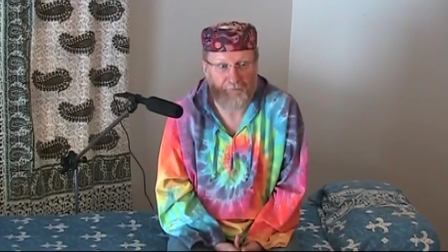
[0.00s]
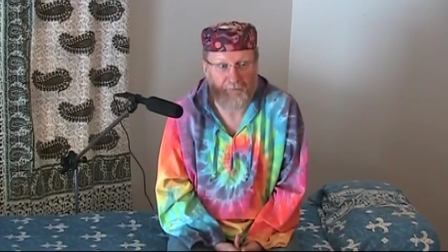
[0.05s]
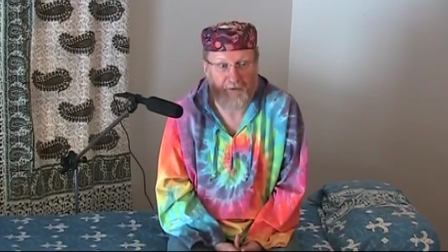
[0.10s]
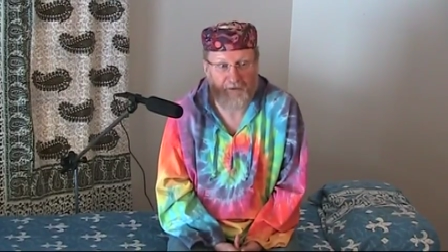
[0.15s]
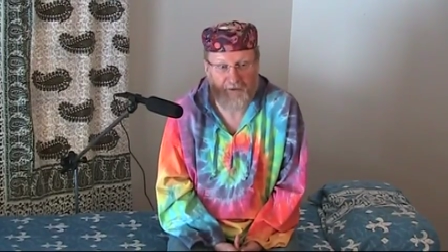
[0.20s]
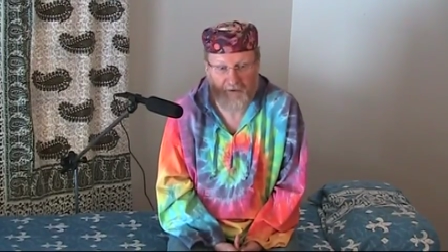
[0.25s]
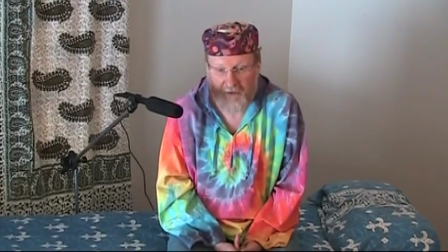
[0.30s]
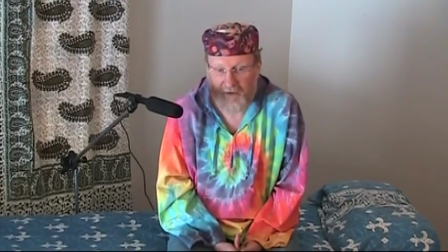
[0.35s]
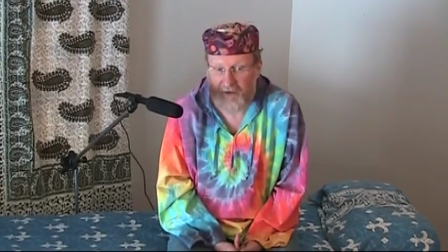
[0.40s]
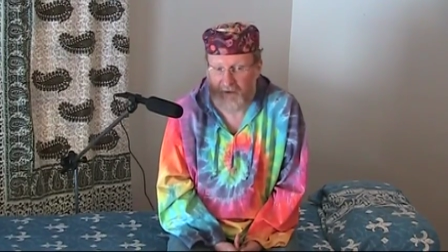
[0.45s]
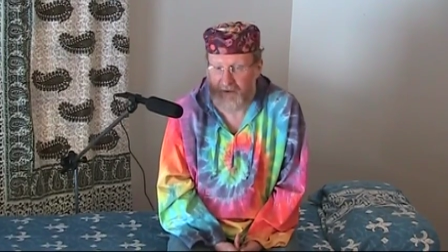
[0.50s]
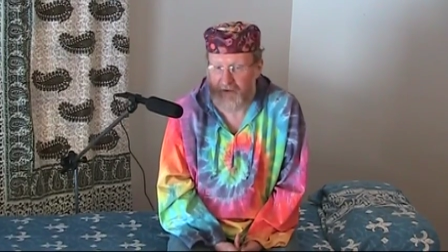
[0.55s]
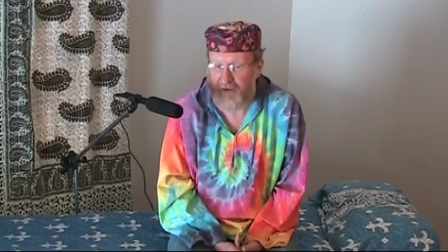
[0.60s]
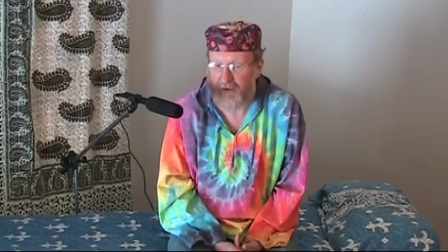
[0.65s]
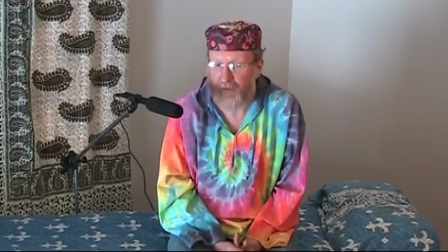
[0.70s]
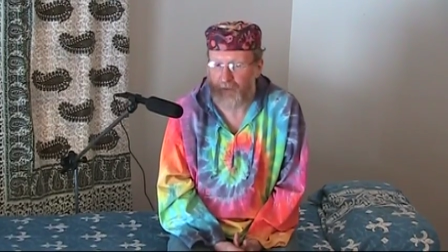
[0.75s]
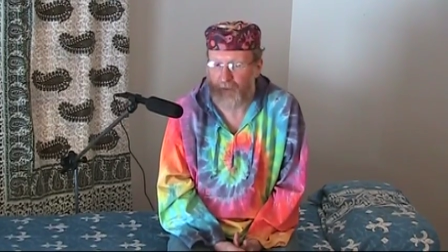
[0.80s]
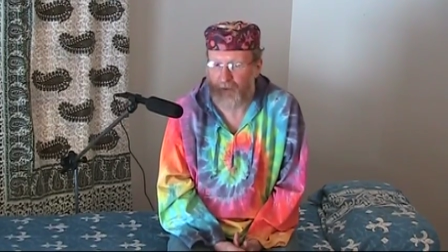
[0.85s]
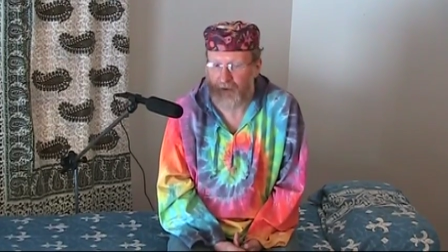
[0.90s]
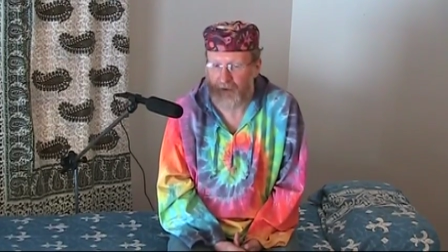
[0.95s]
But they're
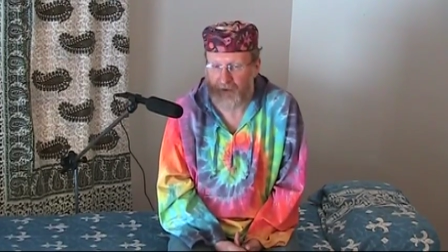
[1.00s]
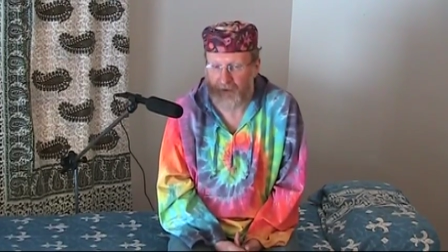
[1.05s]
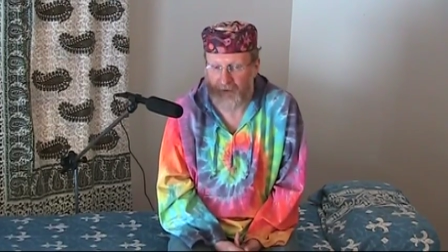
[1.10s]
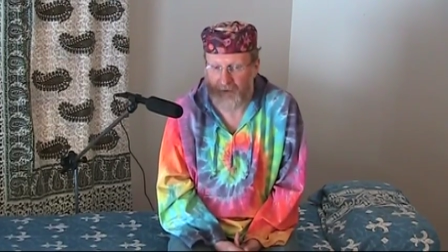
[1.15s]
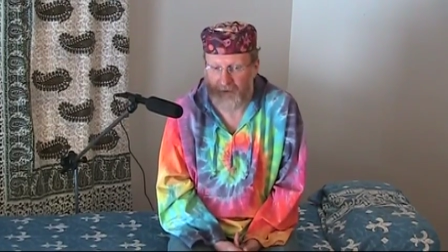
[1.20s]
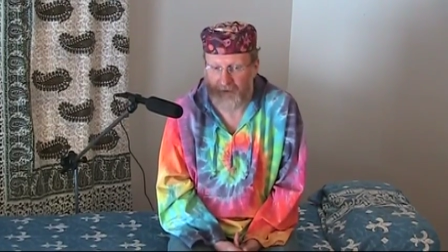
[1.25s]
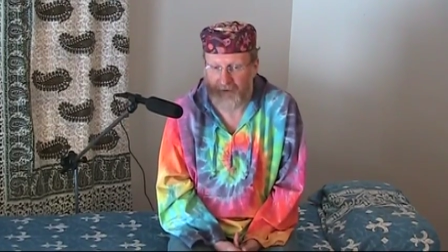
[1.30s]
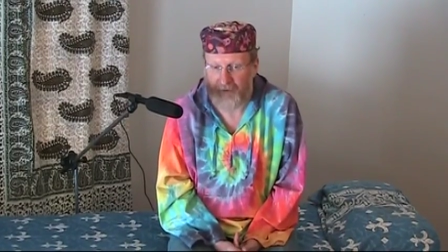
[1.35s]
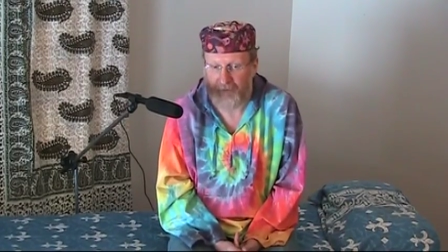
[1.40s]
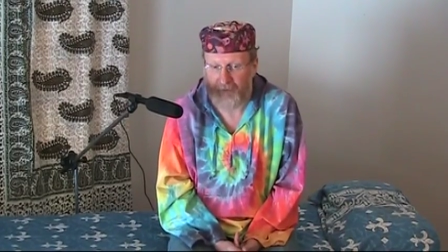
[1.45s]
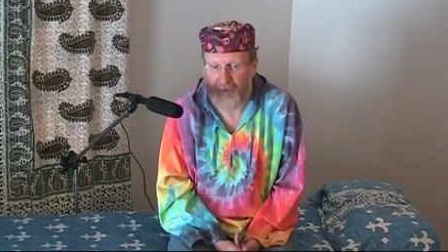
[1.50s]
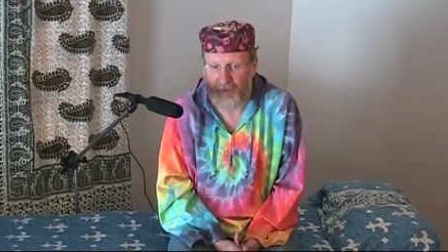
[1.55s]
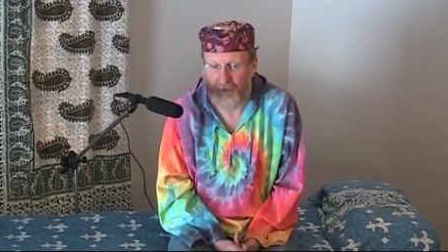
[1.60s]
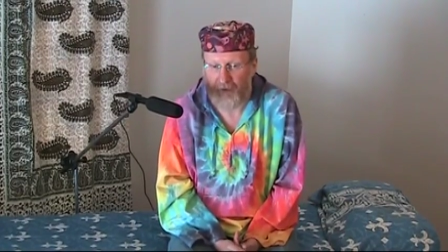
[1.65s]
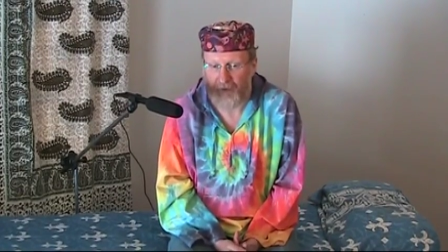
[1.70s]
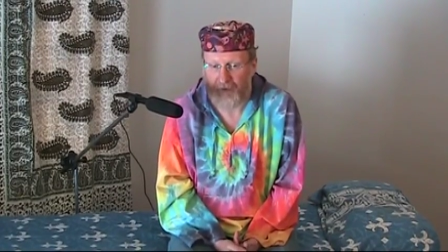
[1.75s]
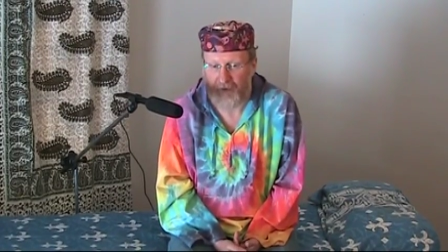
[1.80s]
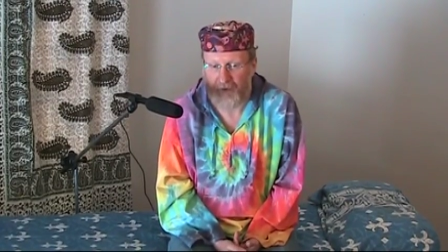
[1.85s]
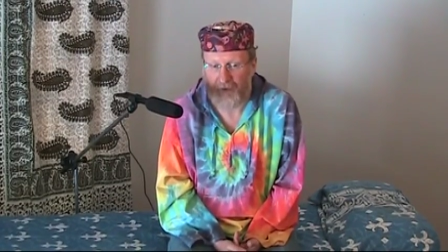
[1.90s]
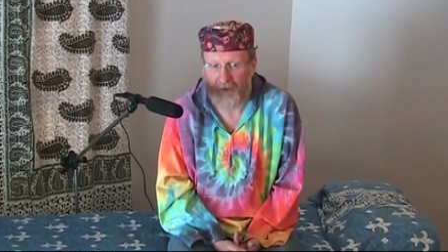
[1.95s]
still working on the
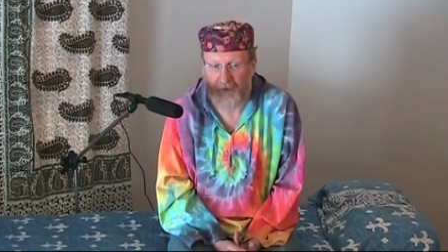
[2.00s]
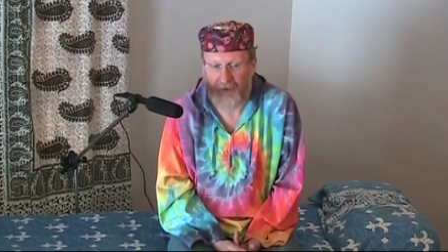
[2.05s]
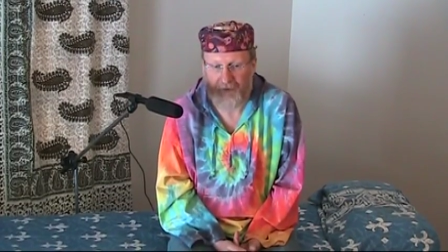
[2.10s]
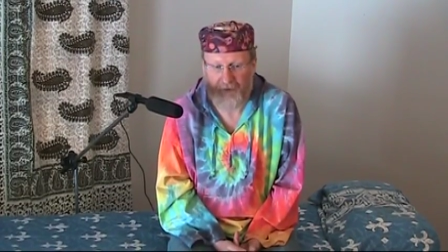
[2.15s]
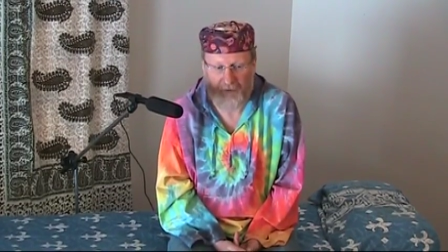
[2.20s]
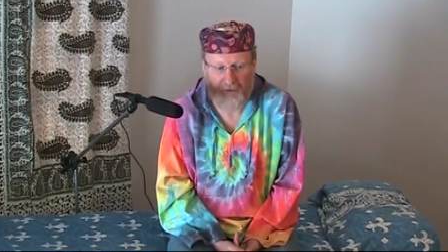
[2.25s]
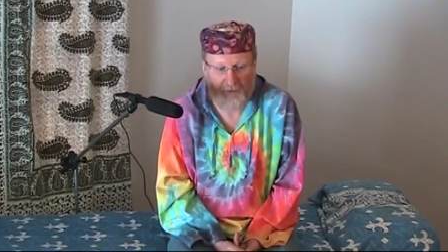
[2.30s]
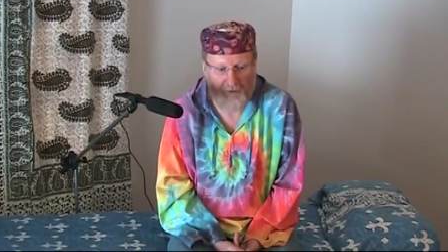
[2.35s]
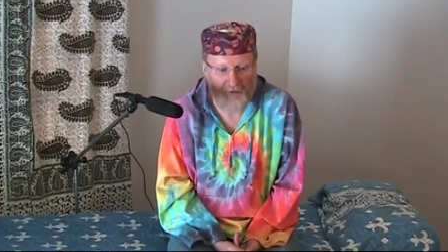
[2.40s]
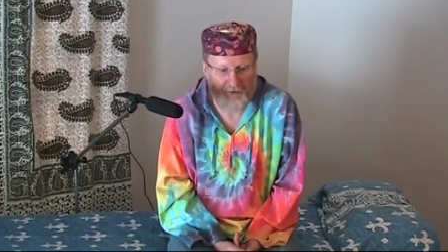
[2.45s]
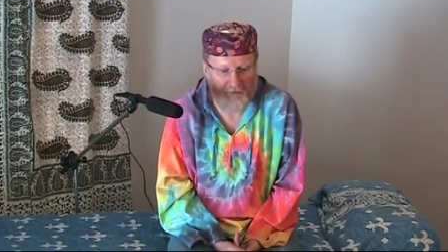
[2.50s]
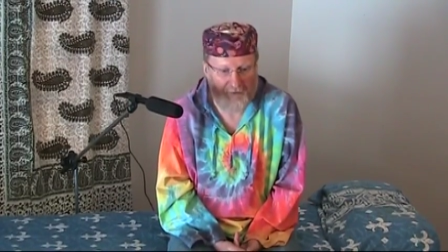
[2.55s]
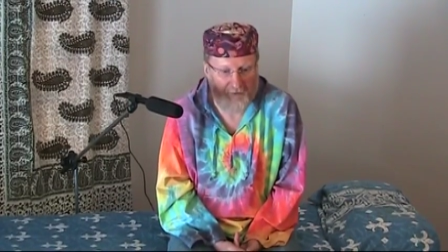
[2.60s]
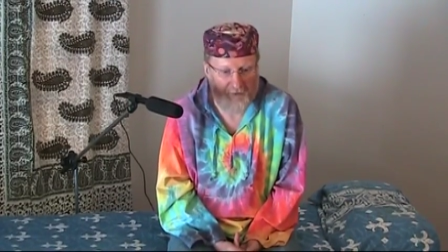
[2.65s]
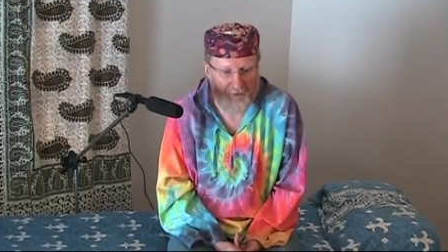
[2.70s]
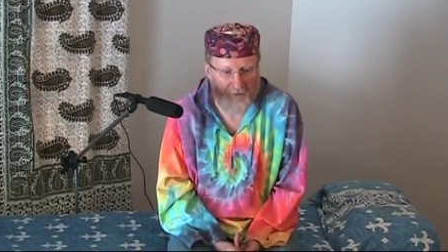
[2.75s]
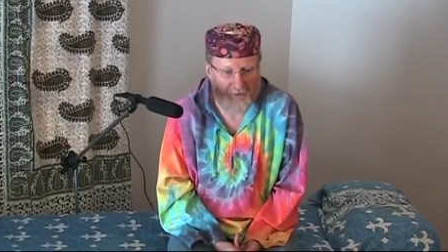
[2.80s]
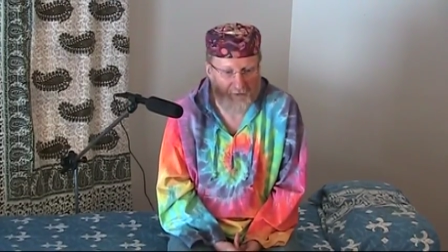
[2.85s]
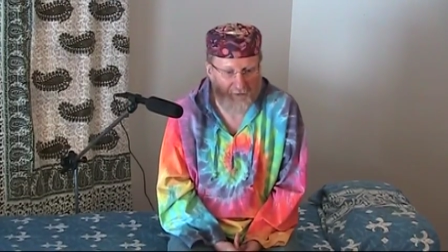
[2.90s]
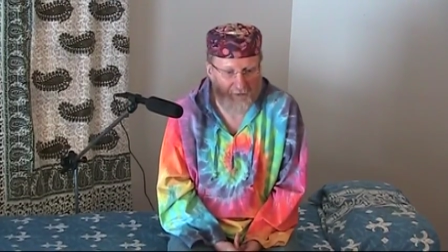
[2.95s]
on the on the
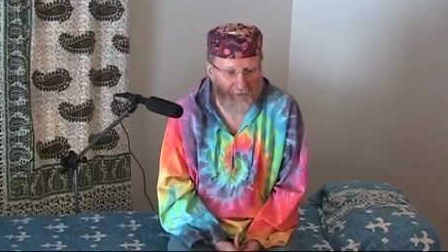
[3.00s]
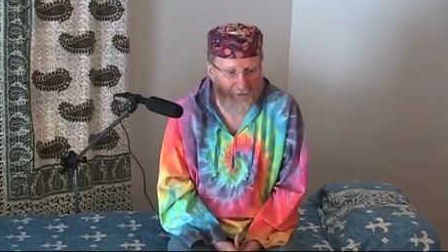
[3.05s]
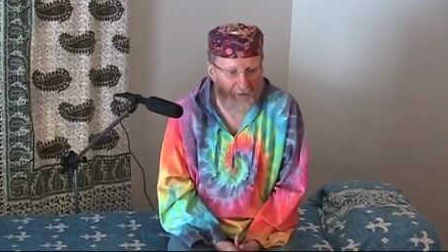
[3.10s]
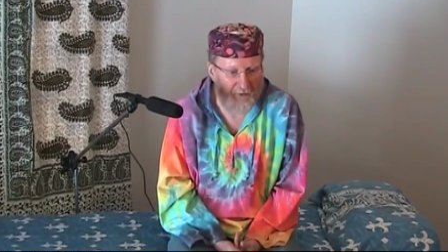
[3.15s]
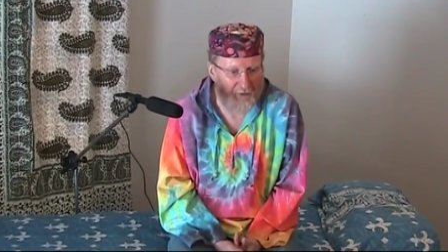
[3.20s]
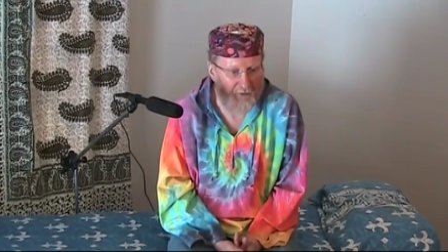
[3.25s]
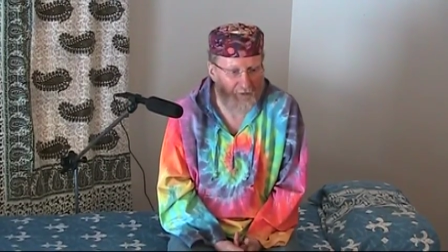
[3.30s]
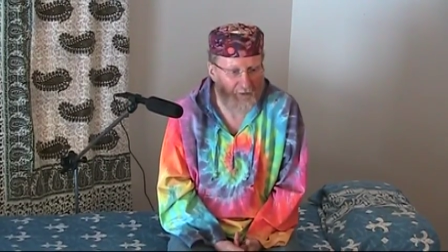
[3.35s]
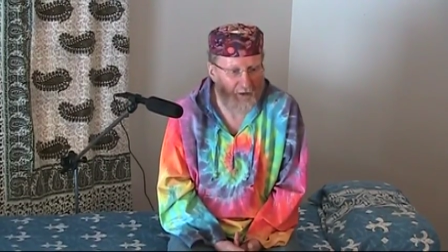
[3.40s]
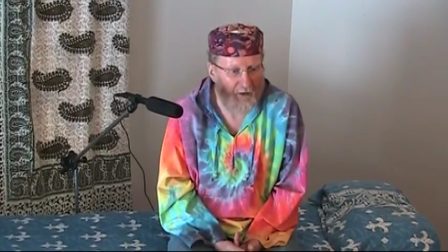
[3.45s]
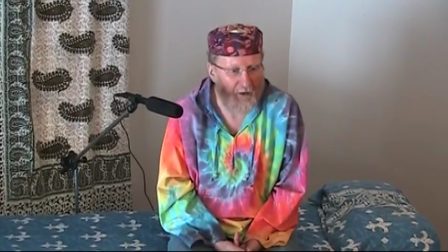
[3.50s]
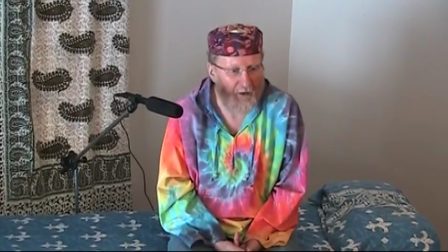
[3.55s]
contact, and